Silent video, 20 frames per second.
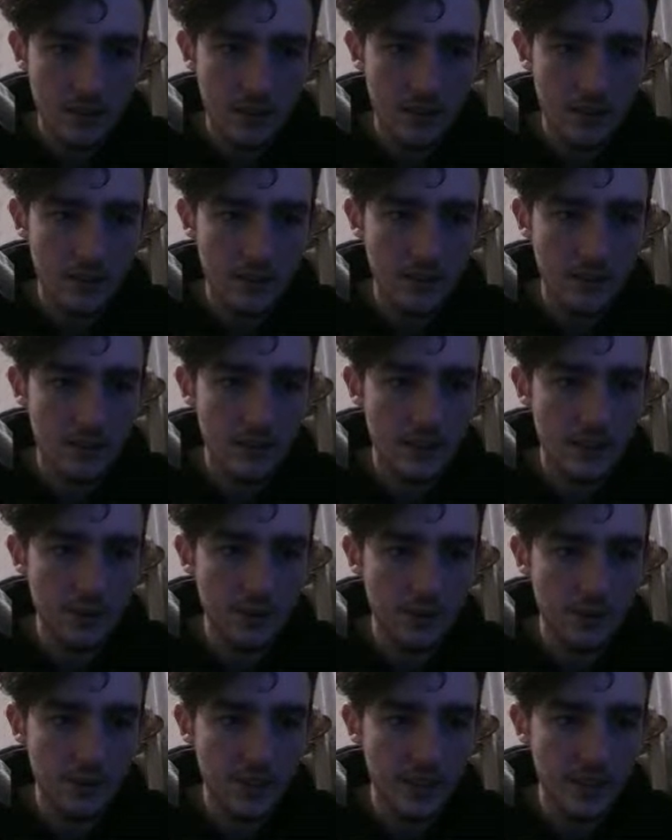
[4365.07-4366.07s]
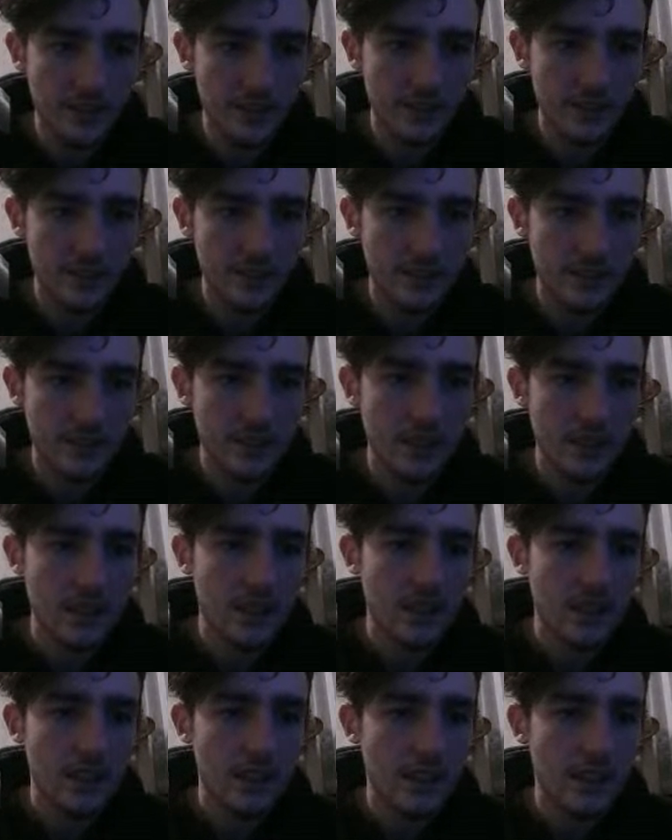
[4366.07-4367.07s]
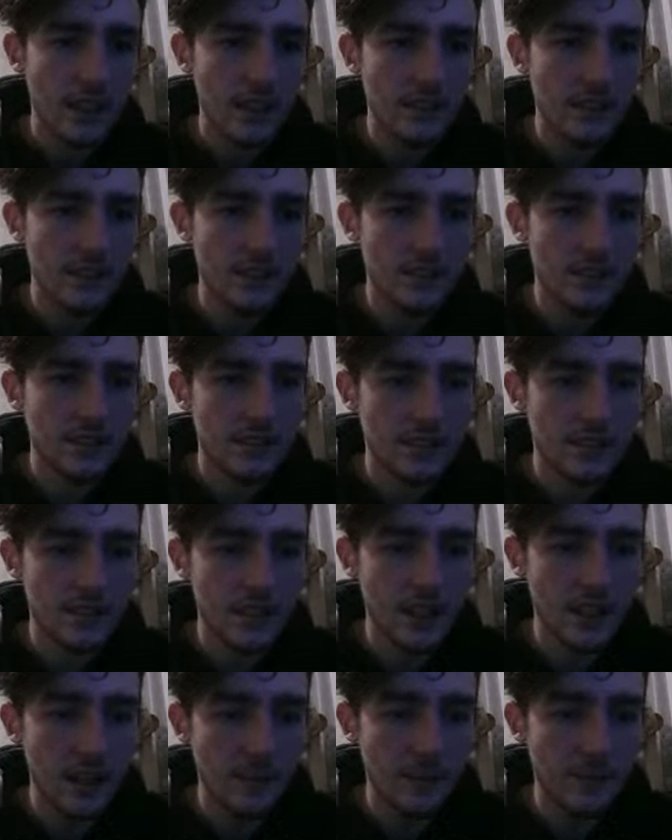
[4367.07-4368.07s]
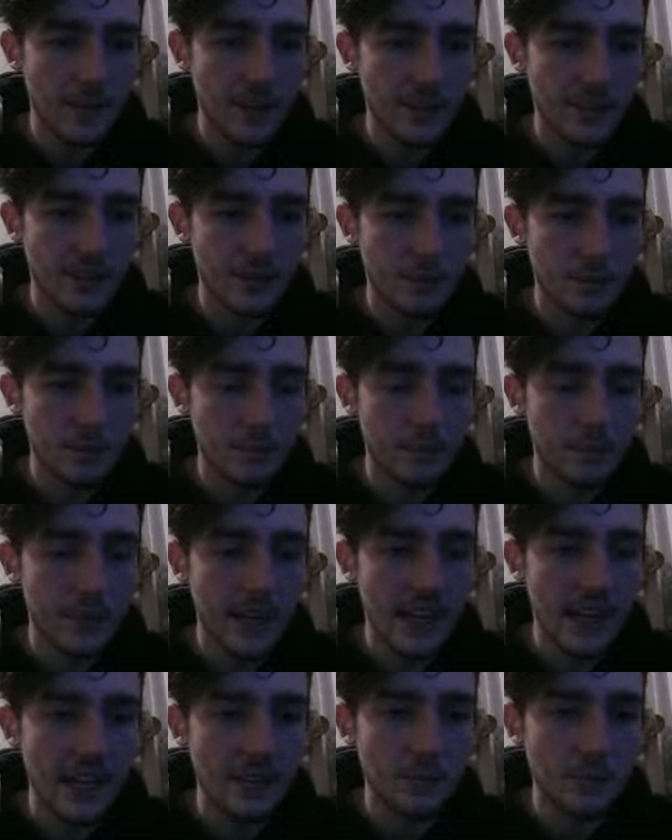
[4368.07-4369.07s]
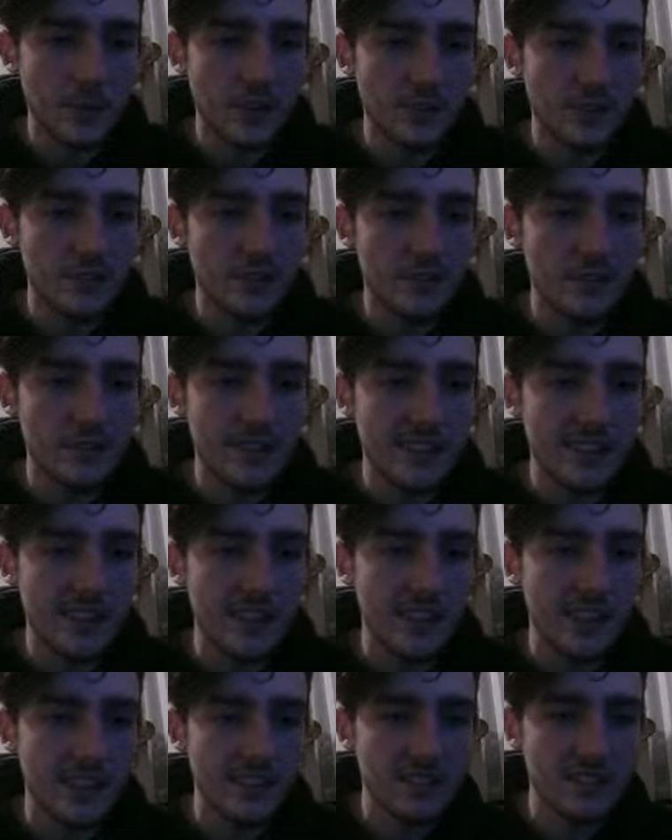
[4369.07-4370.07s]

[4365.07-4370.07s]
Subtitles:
doesn't equal here. That's, yeah, that was a bad move. Okay,